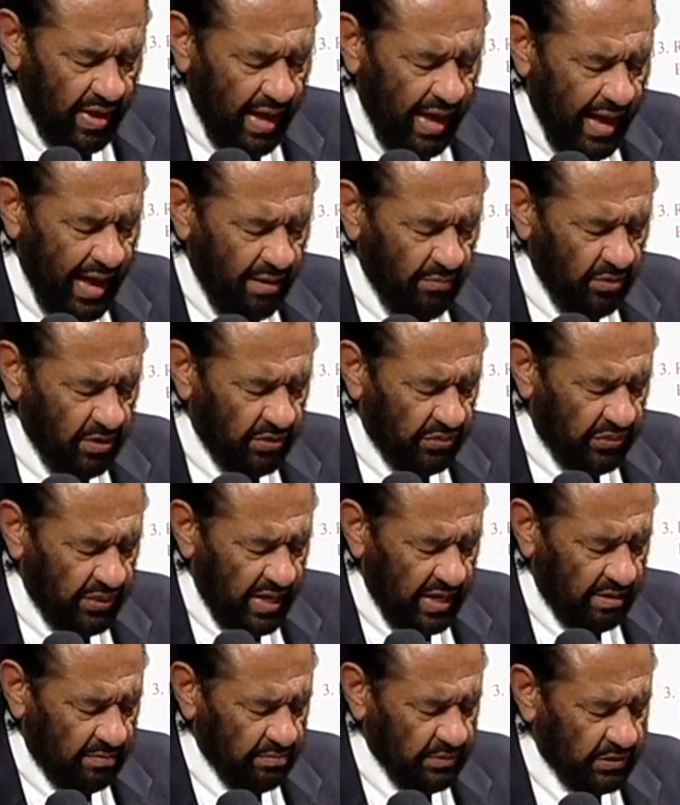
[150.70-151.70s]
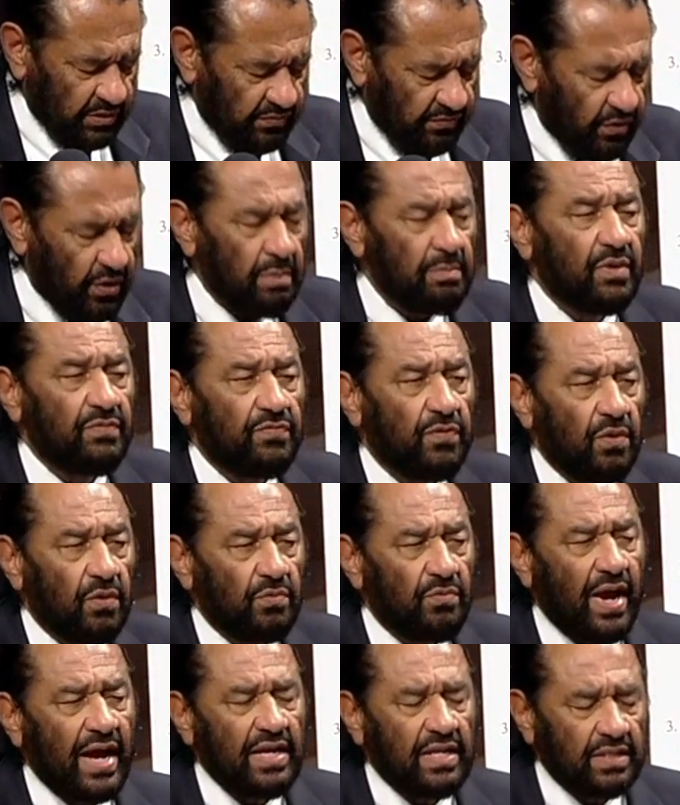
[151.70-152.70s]
I want to thank Ms. Verma for
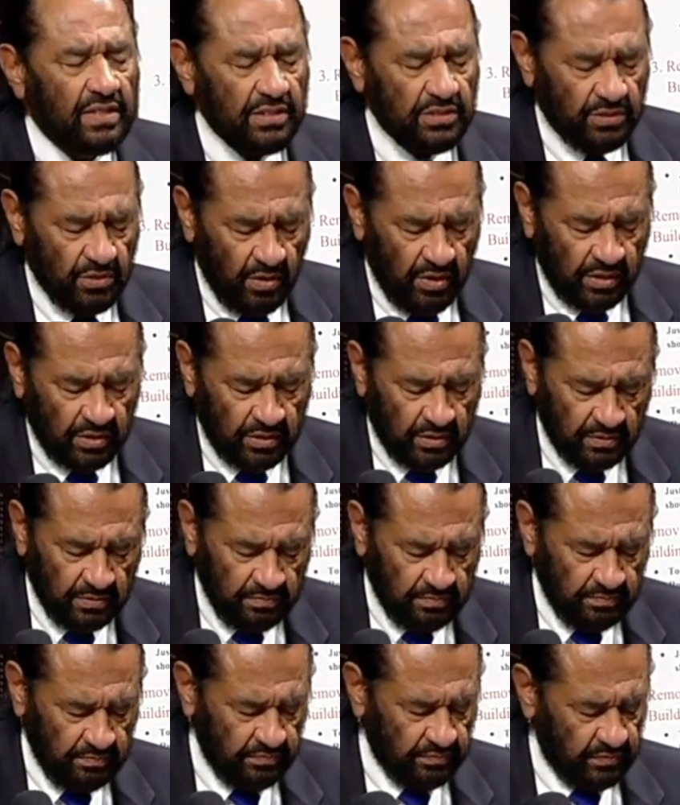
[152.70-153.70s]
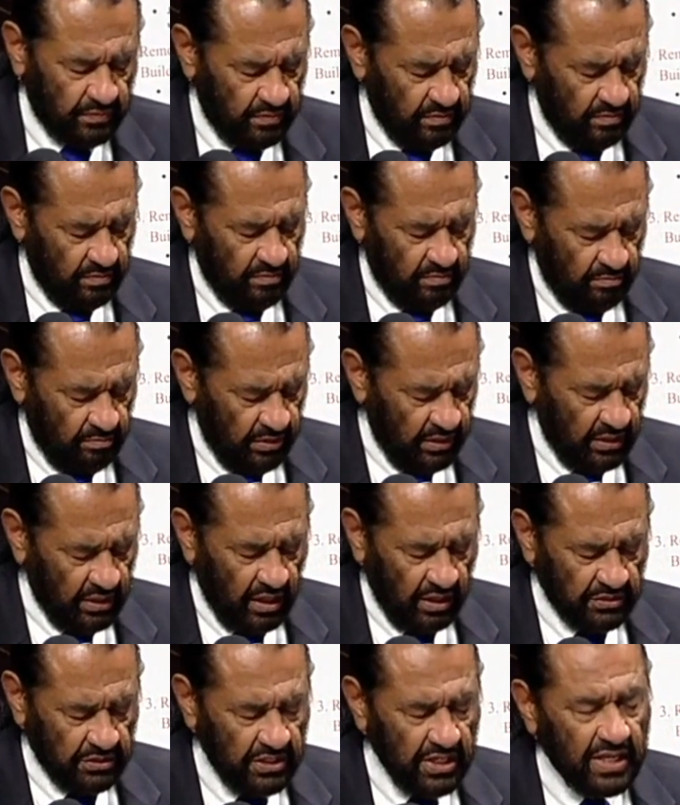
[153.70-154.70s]
writing this article
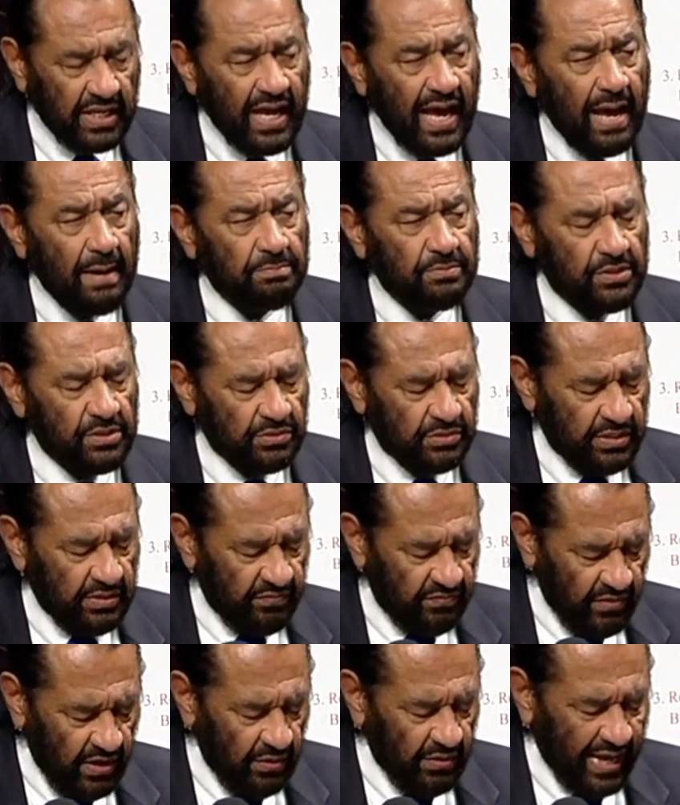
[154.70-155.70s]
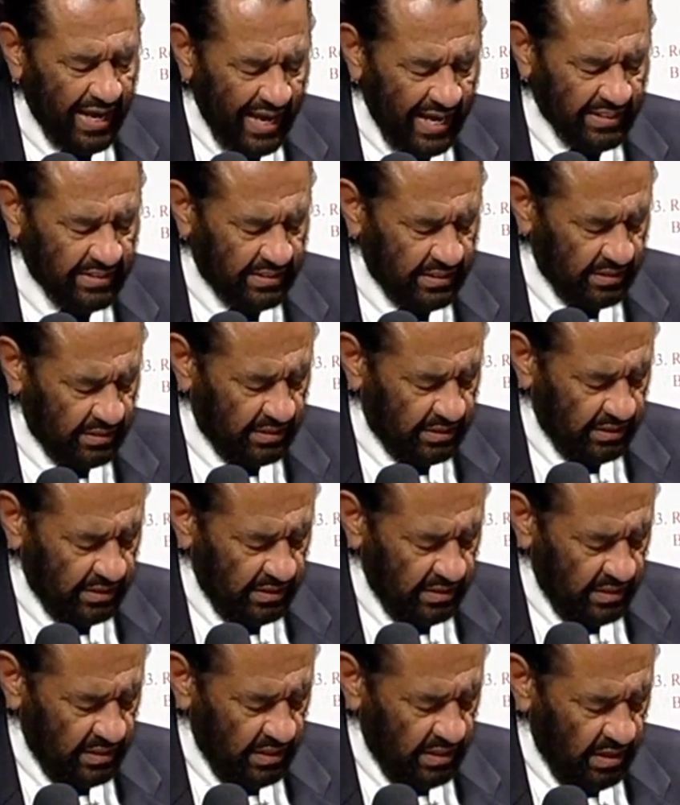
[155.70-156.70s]
because she captures the very essence
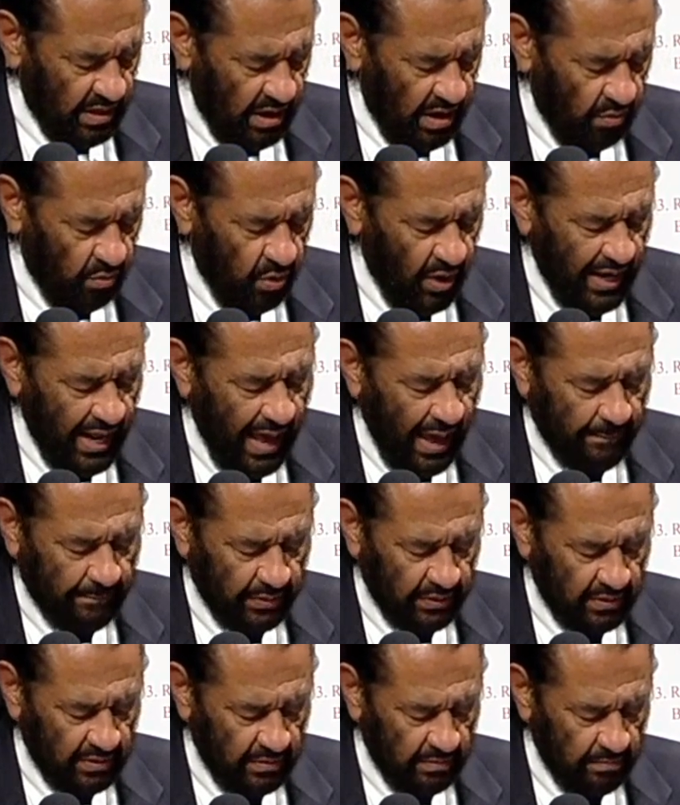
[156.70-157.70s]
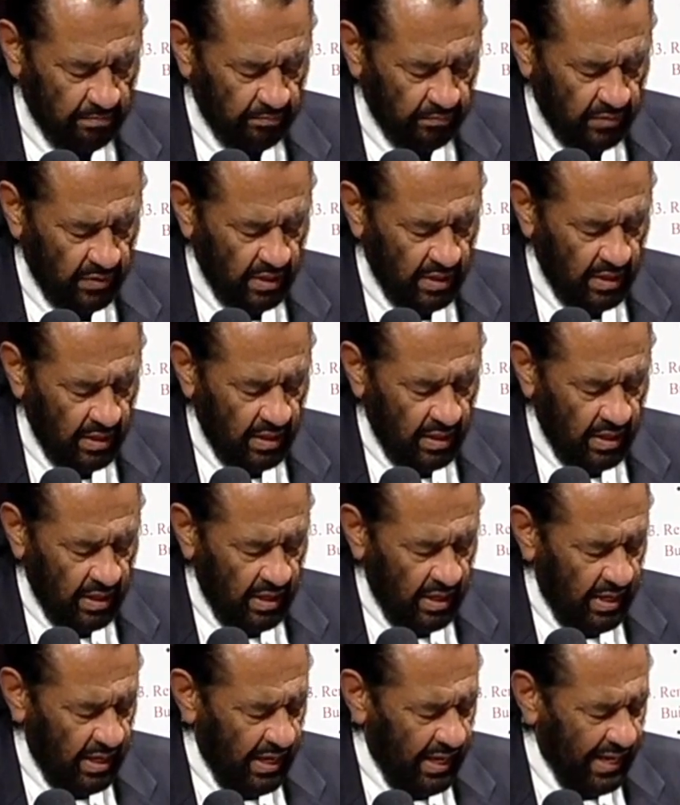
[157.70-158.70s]
of what happened.
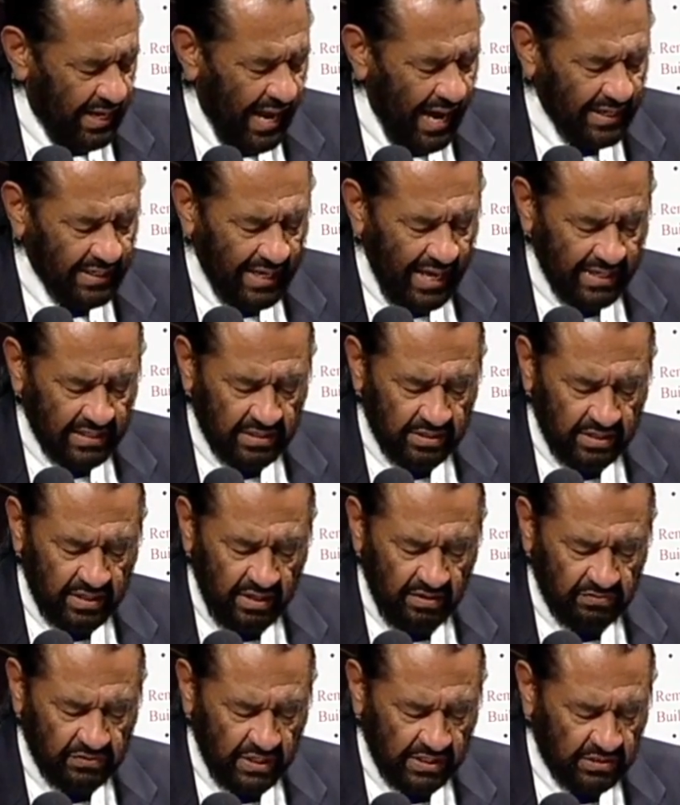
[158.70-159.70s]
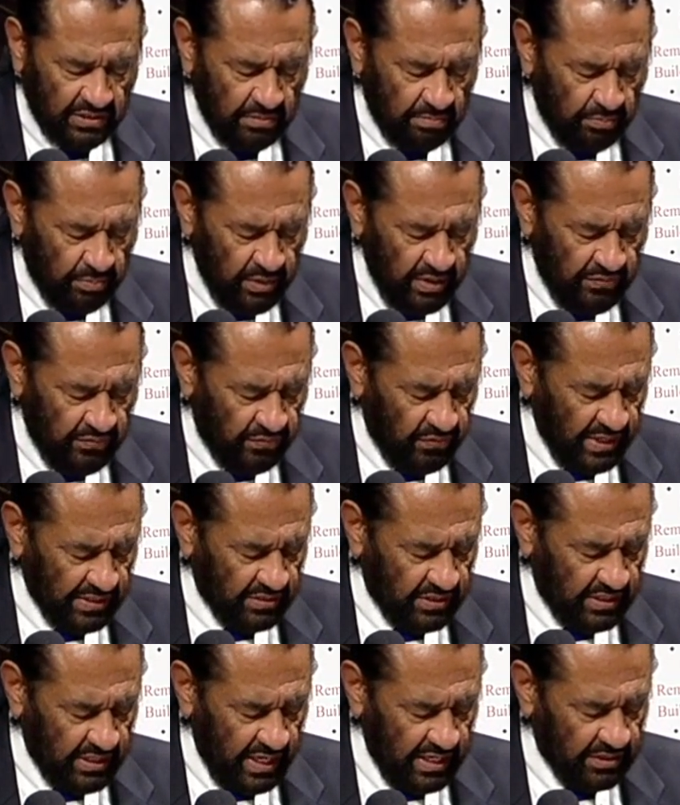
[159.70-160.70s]
And I'd like to give just a brief
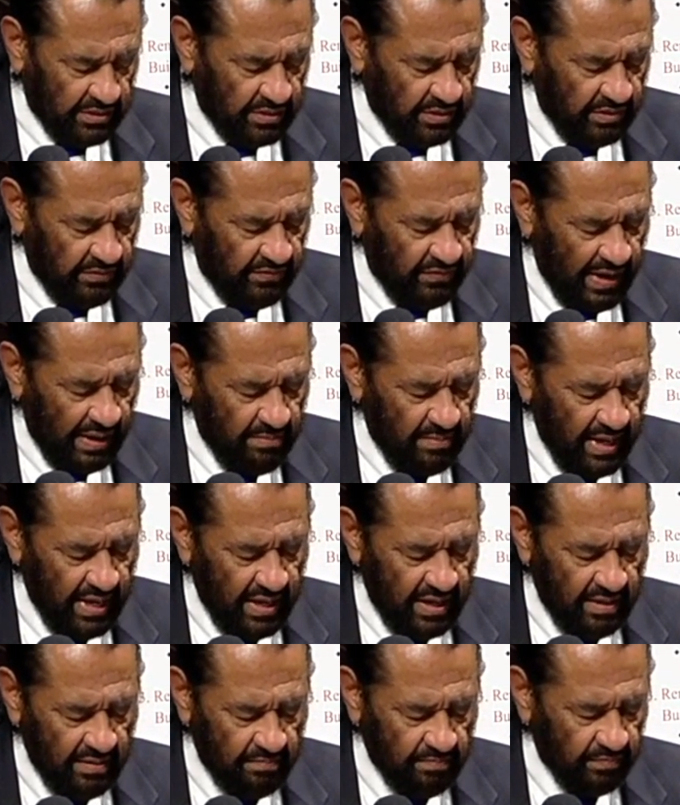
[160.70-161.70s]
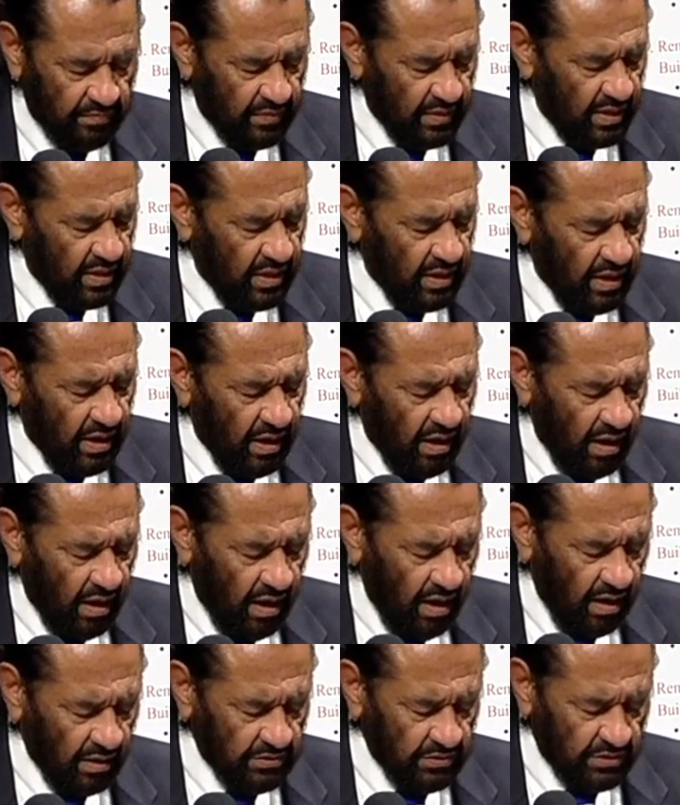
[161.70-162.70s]
recitation, if I may,
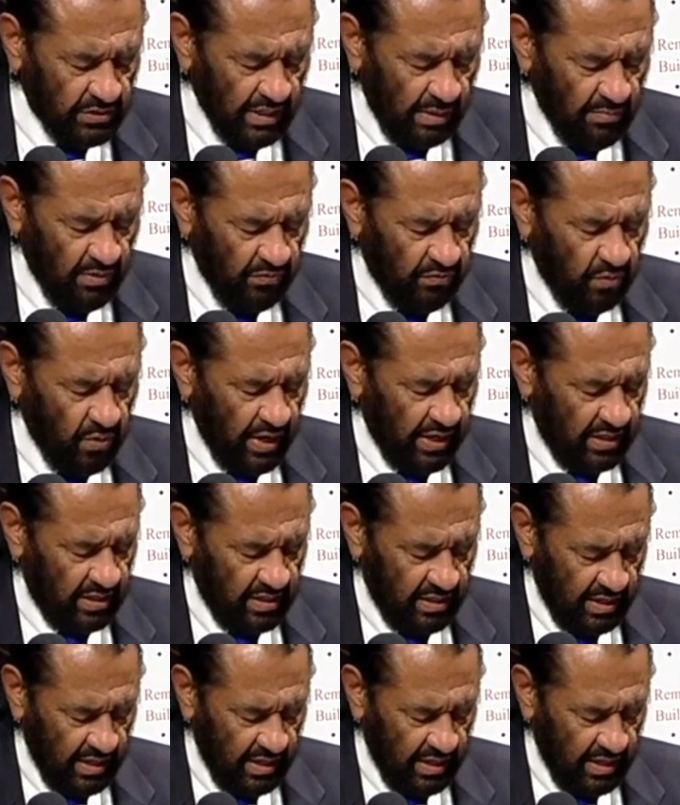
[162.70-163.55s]
on some of what